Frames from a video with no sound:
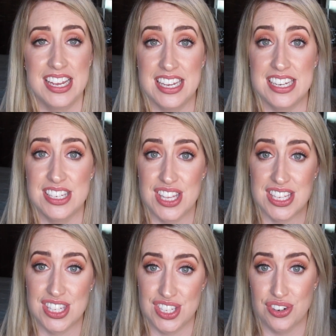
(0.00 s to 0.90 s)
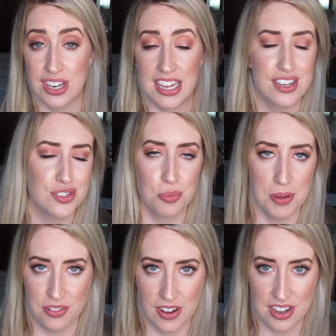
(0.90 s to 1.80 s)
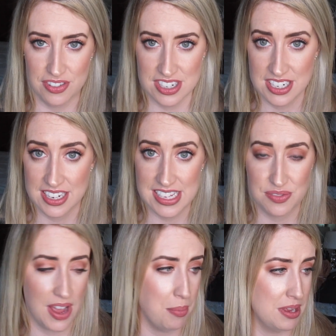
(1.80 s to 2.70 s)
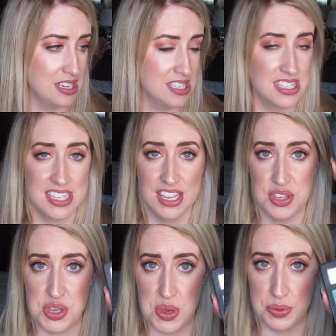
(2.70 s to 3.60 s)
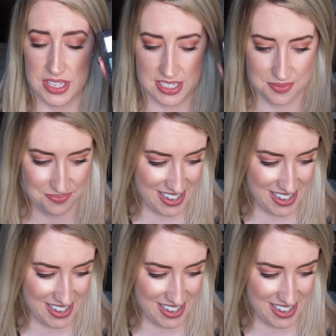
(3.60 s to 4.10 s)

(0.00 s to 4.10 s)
It is stunning. Don't be afraid of it. It's fabulous use it.